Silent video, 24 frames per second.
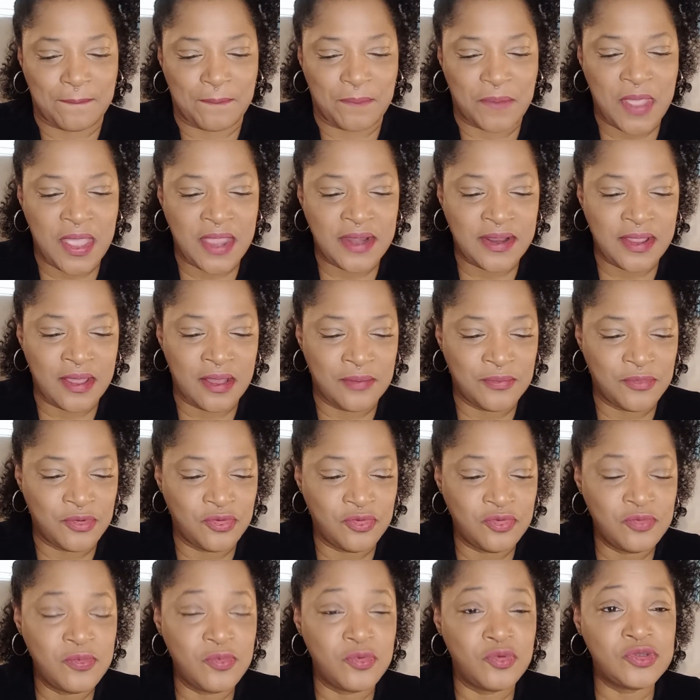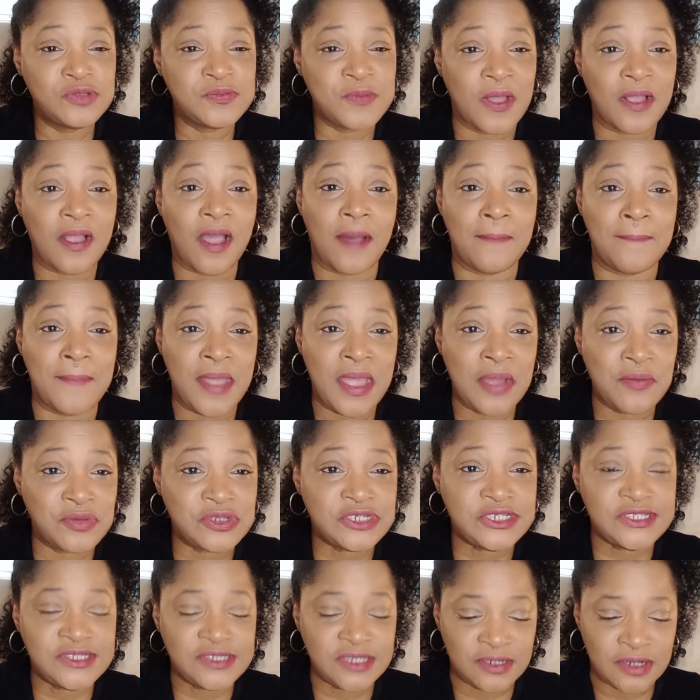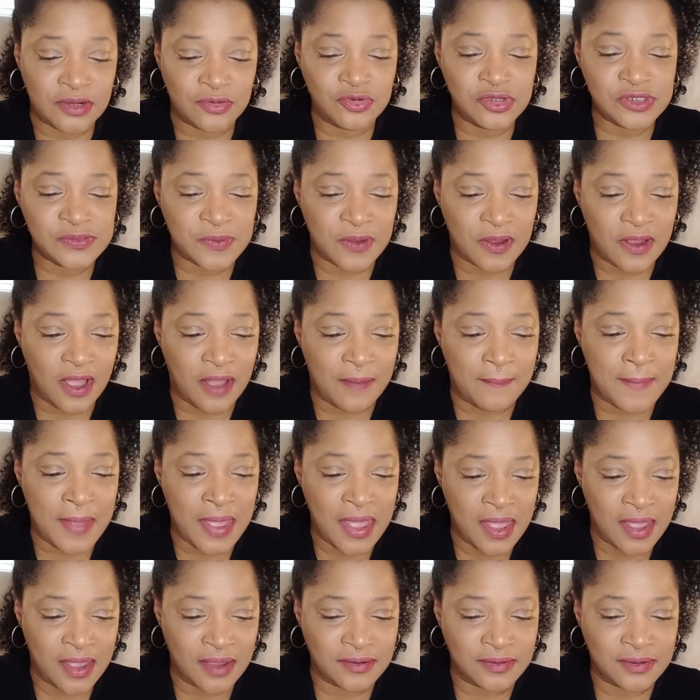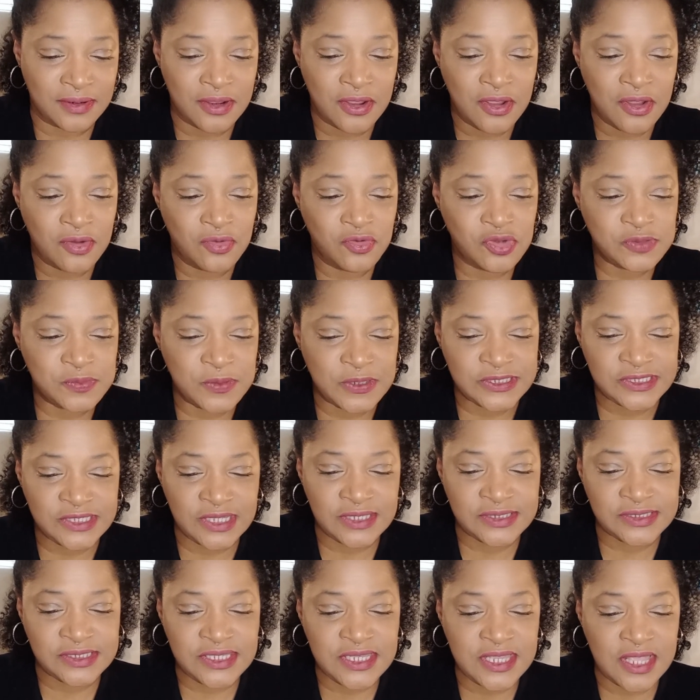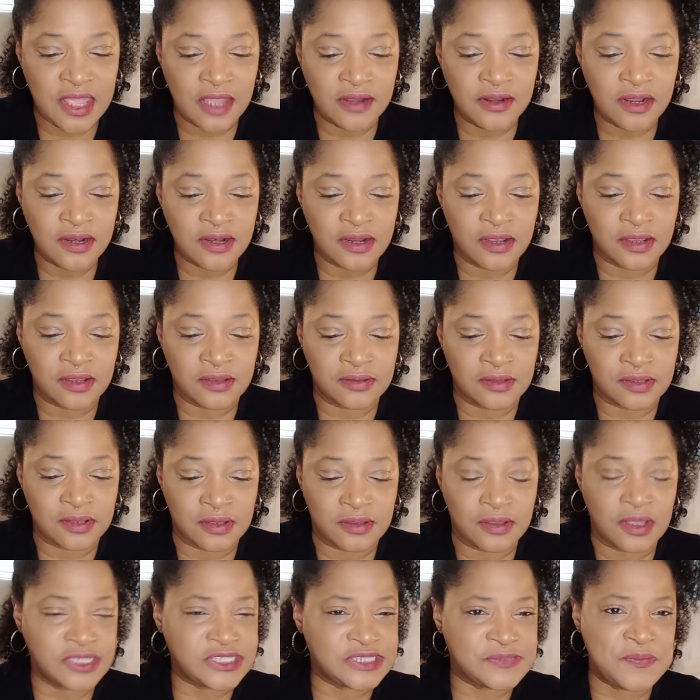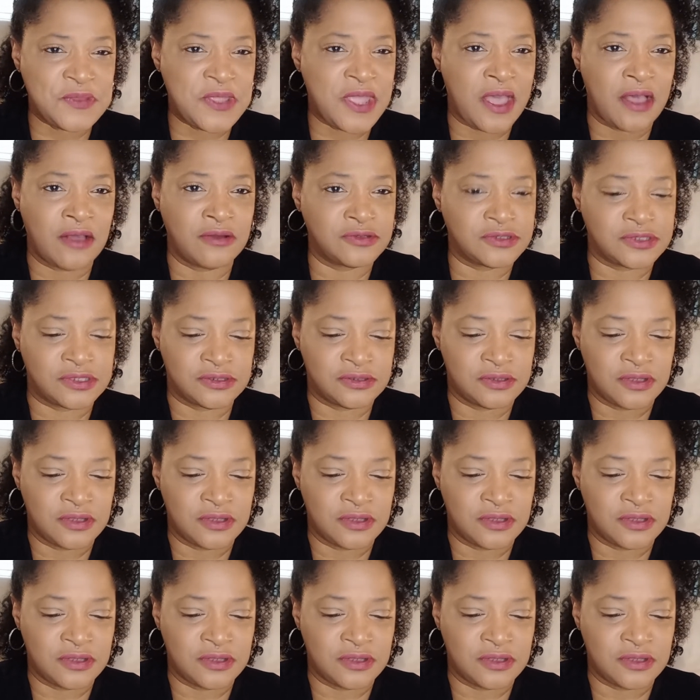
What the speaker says: And Usman got mad. When she said that, Usman got mad. Usman says, he cannot cuss me out.